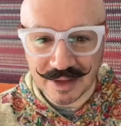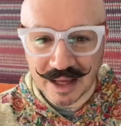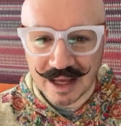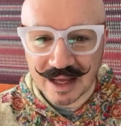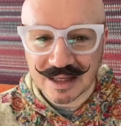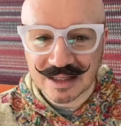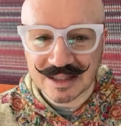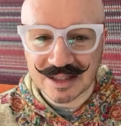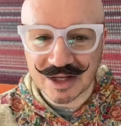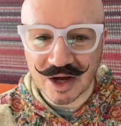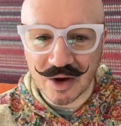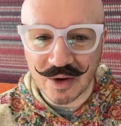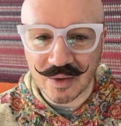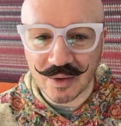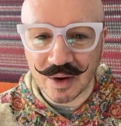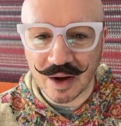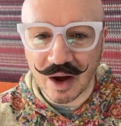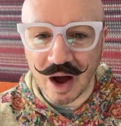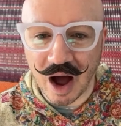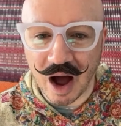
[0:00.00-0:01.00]
So
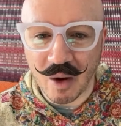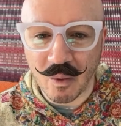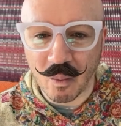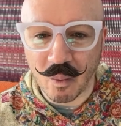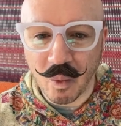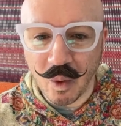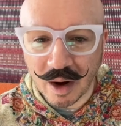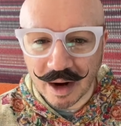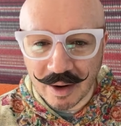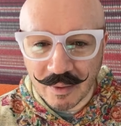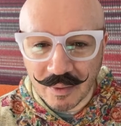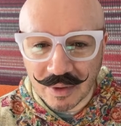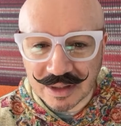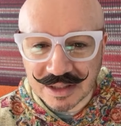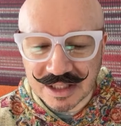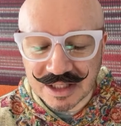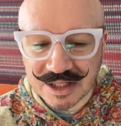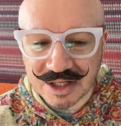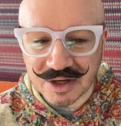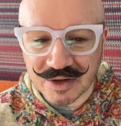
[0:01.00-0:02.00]
what I want to
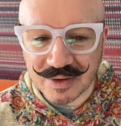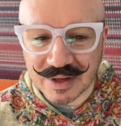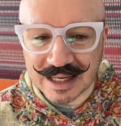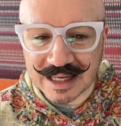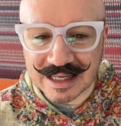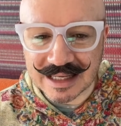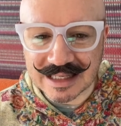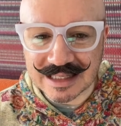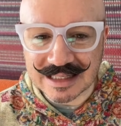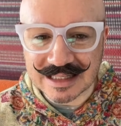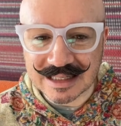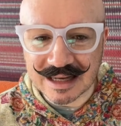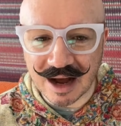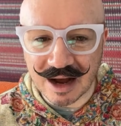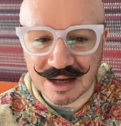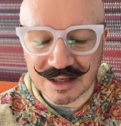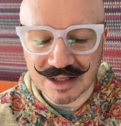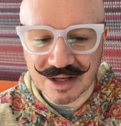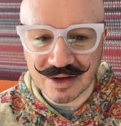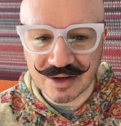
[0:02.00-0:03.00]
do is
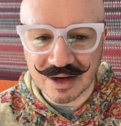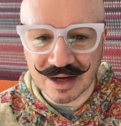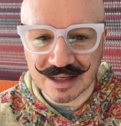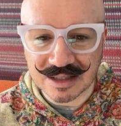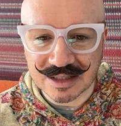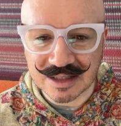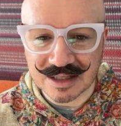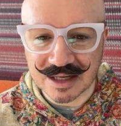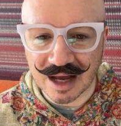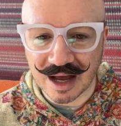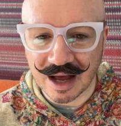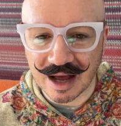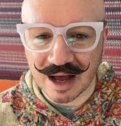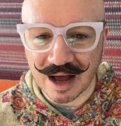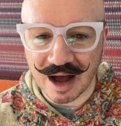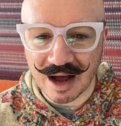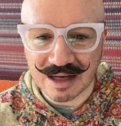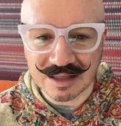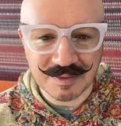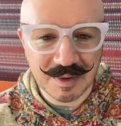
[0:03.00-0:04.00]
ask you guys,
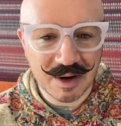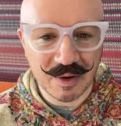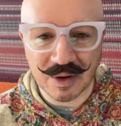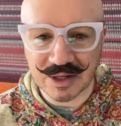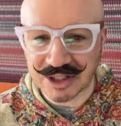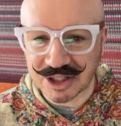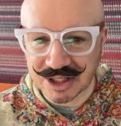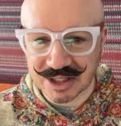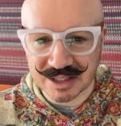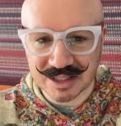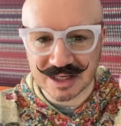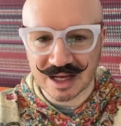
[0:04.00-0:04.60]
ask me questions.